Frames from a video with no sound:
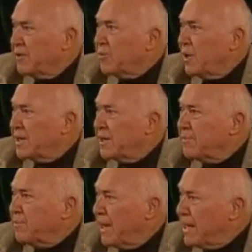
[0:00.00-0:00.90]

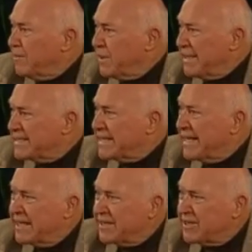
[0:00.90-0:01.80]
unwanted babies
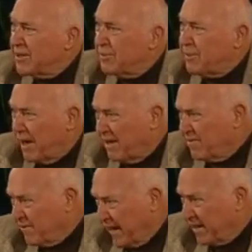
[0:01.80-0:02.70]
into the
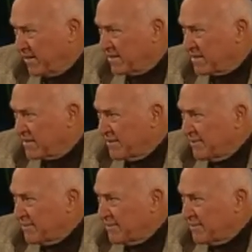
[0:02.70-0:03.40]
bonfires.